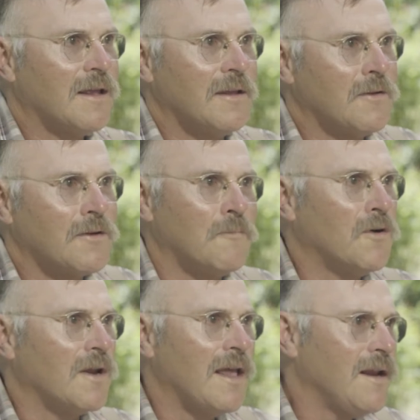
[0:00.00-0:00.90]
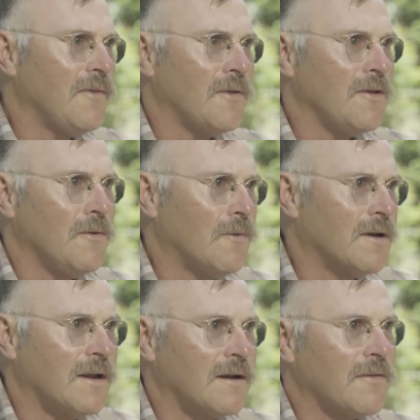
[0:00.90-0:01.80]
You can put anything you
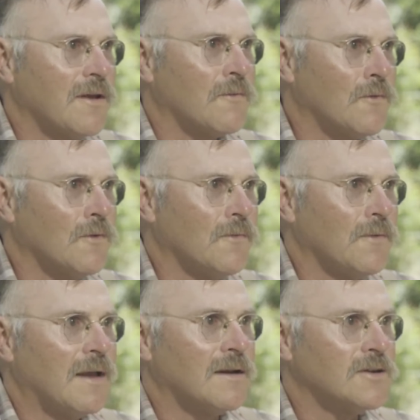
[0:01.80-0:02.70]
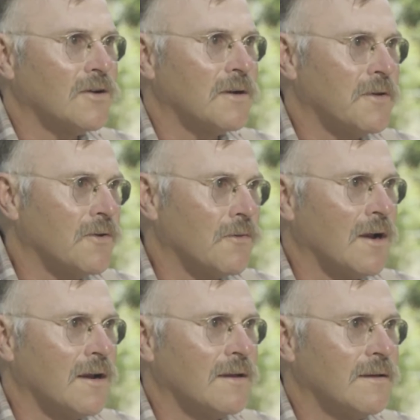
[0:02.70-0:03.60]
want under that roof and it's going to be
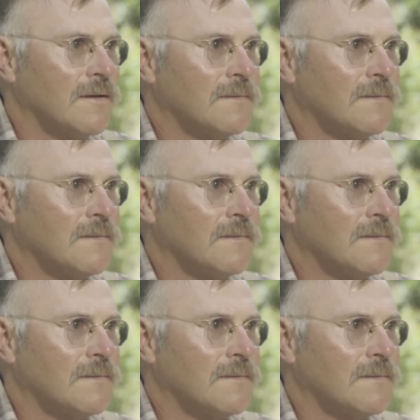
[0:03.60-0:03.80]
dry.